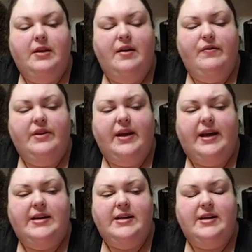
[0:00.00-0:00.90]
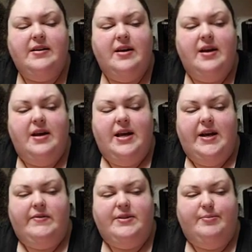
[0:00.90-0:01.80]
I feel like it
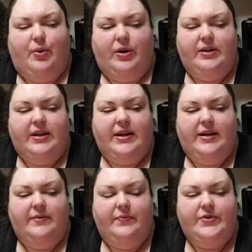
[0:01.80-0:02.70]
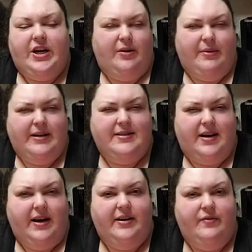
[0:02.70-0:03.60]
was important that I tell my
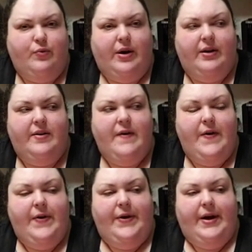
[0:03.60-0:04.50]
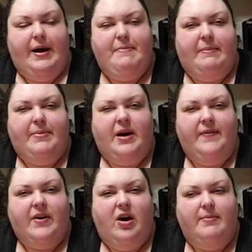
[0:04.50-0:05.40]
side of what I meant
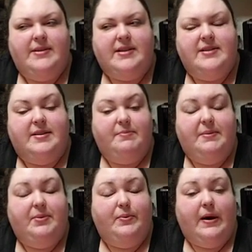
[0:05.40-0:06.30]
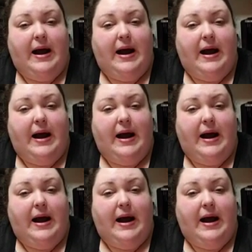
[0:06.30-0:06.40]
behind the comments, because some people were